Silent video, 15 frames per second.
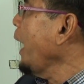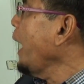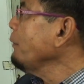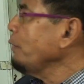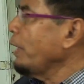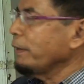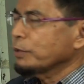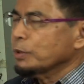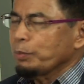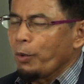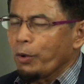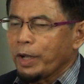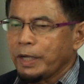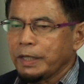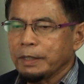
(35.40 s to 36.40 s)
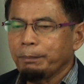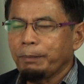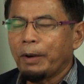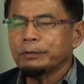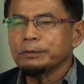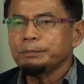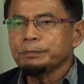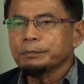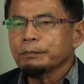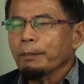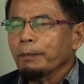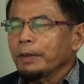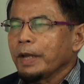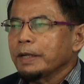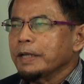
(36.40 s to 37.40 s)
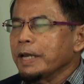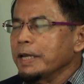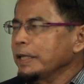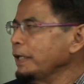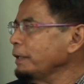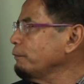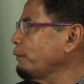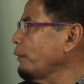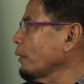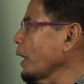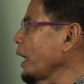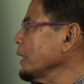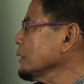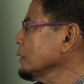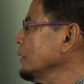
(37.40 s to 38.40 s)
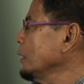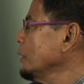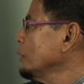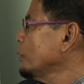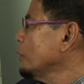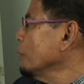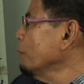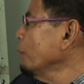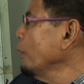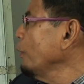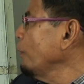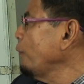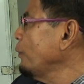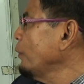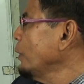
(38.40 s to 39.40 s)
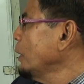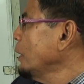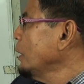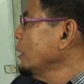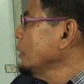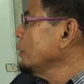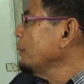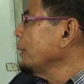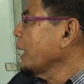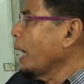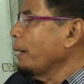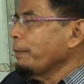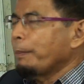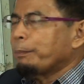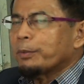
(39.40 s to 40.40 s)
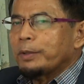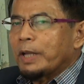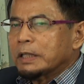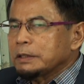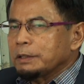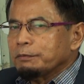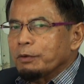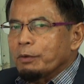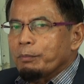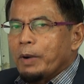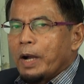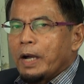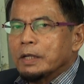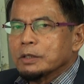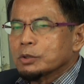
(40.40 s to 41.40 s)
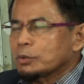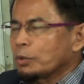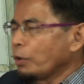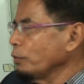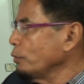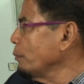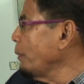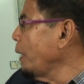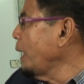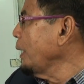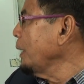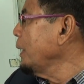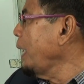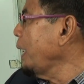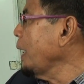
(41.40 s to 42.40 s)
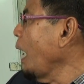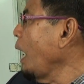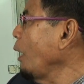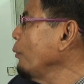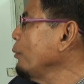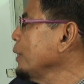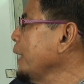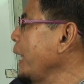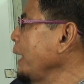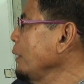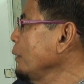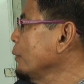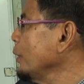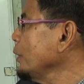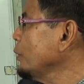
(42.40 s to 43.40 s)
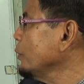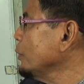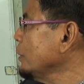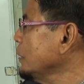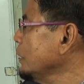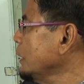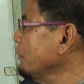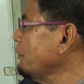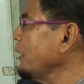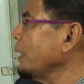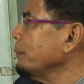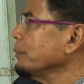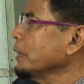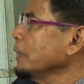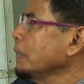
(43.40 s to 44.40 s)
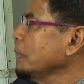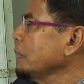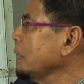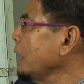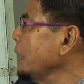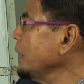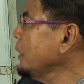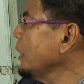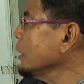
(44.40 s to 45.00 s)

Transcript: And we have spoken about the need for us to move to become a productive ummah, a strong ummah, and how we then going to develop the